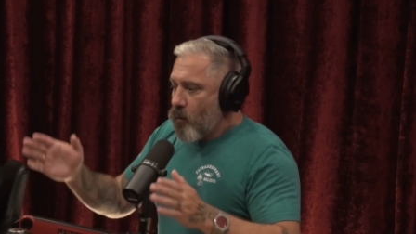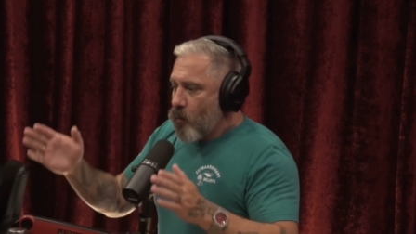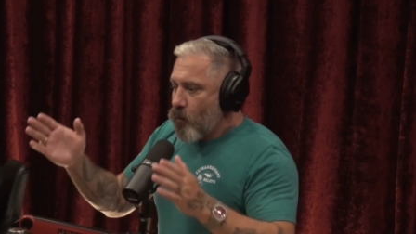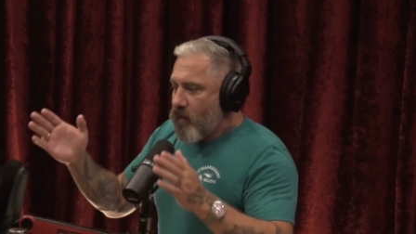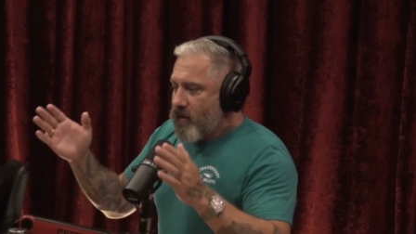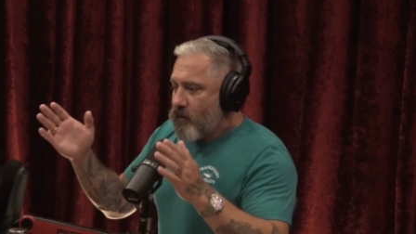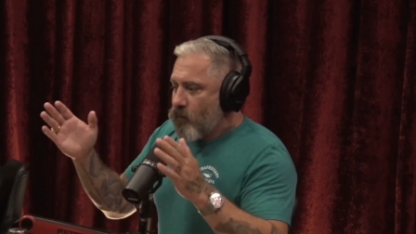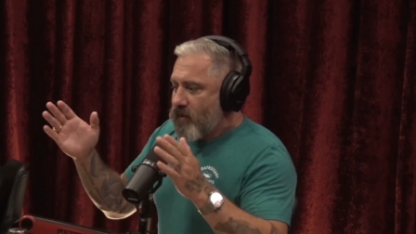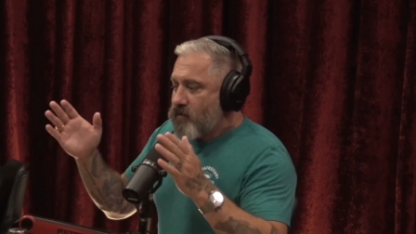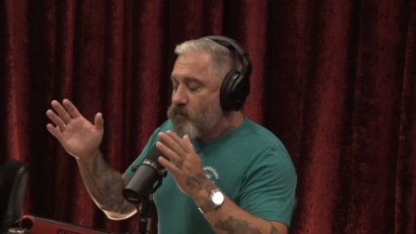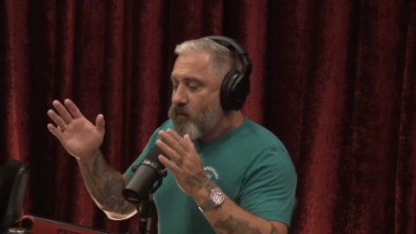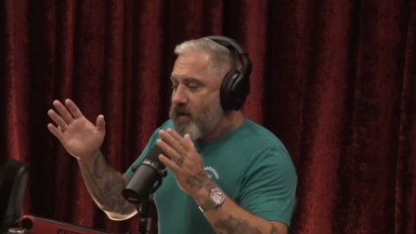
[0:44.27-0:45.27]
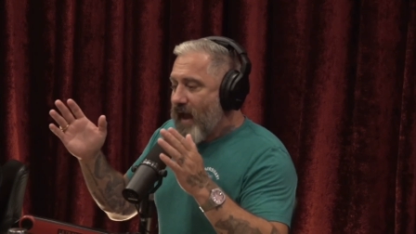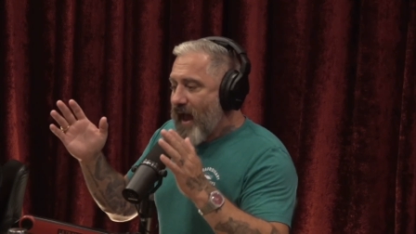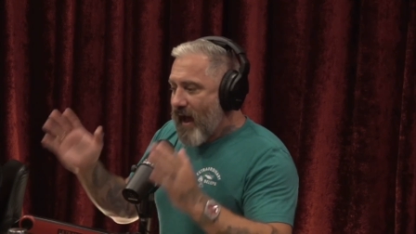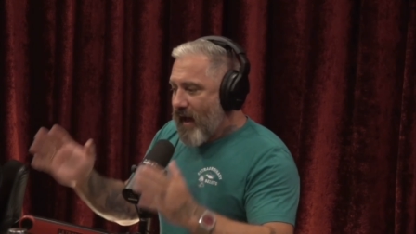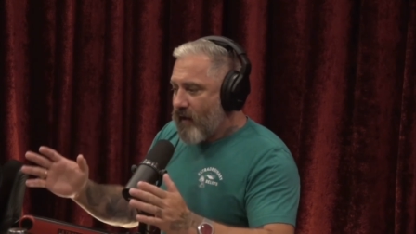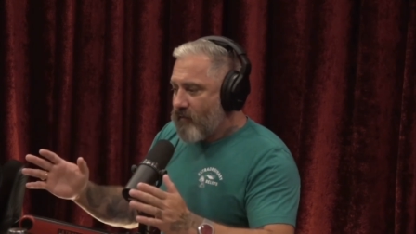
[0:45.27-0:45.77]
We we we
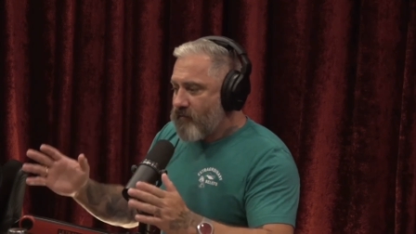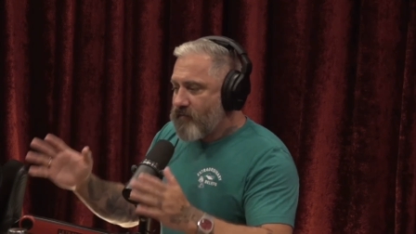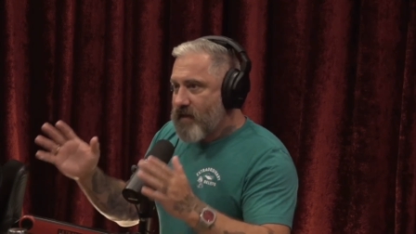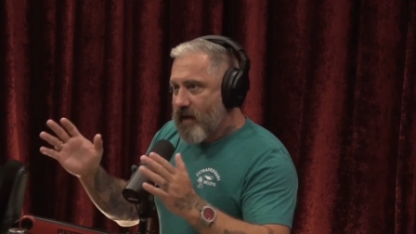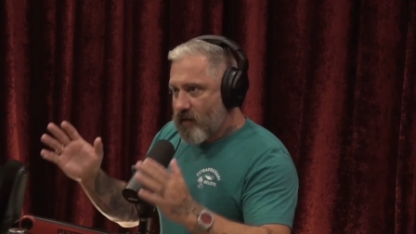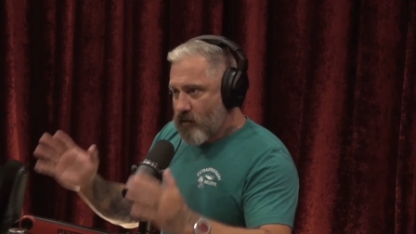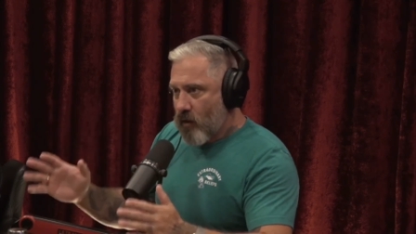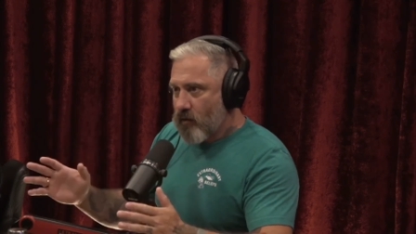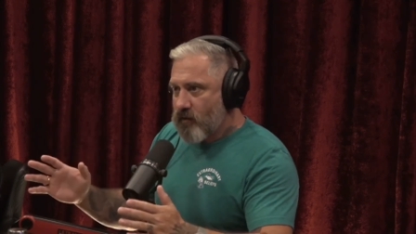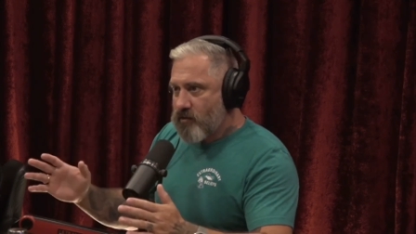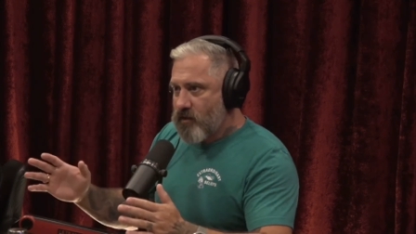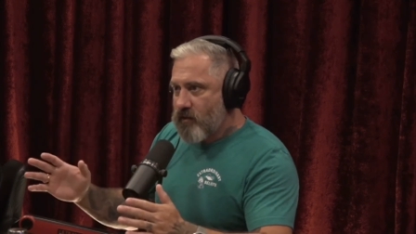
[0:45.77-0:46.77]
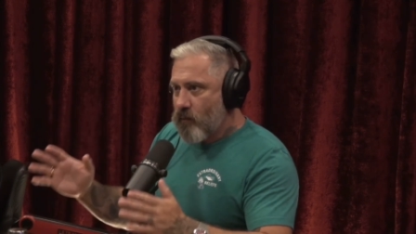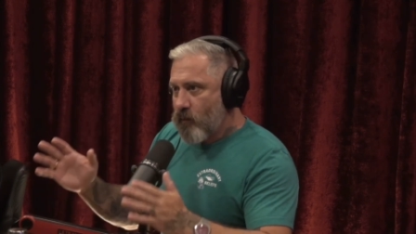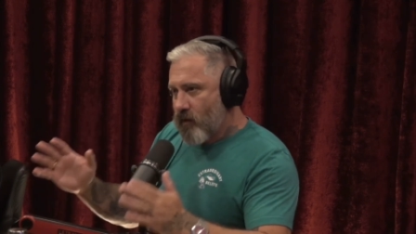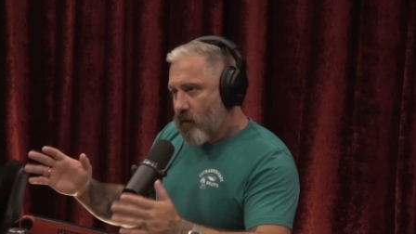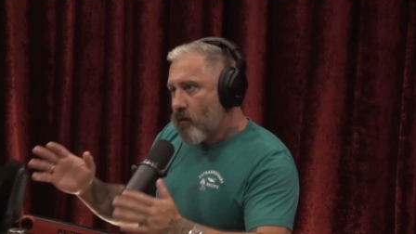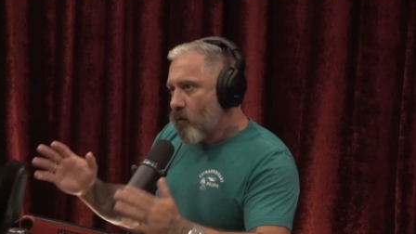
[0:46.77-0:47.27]
have technology that we
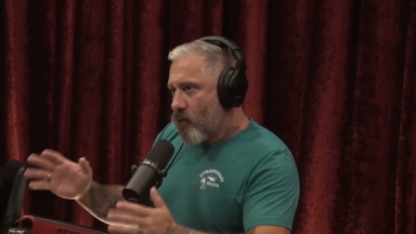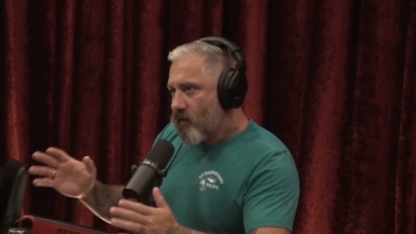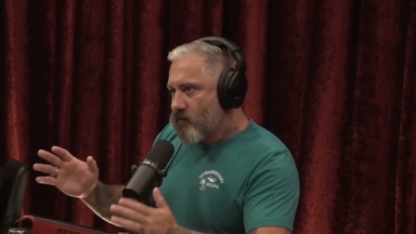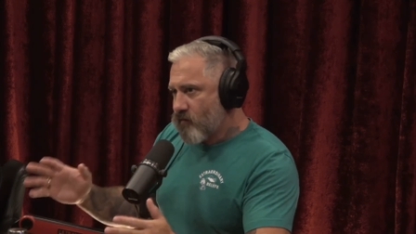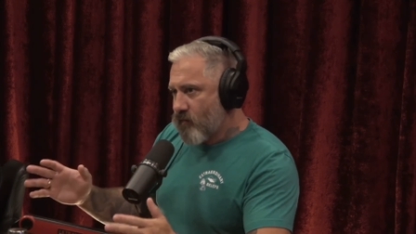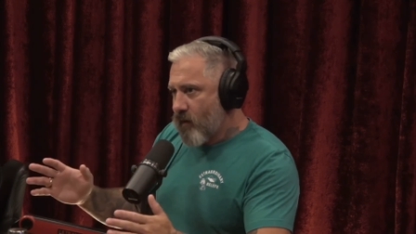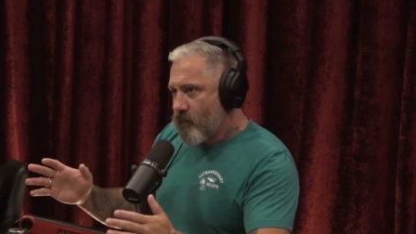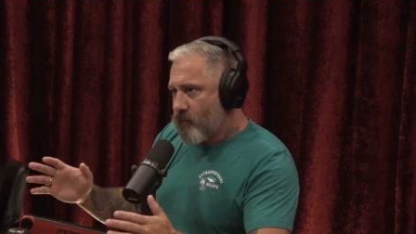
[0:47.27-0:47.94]
don't know where it's from.